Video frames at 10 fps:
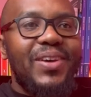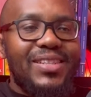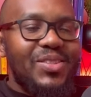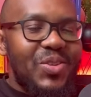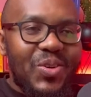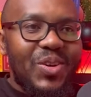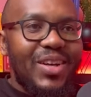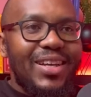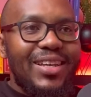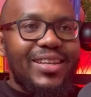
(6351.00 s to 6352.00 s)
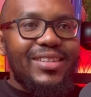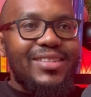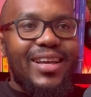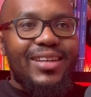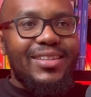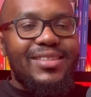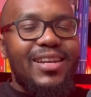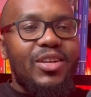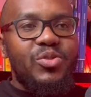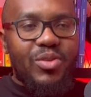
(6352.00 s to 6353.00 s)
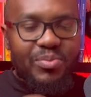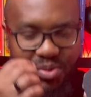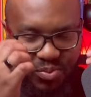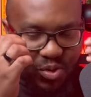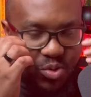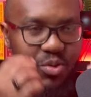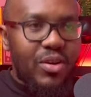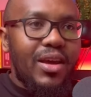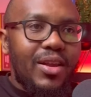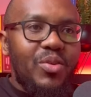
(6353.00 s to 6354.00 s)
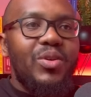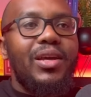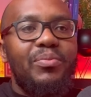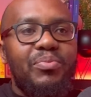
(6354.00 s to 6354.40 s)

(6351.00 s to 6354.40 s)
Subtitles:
first. No, it's like it's natural. People look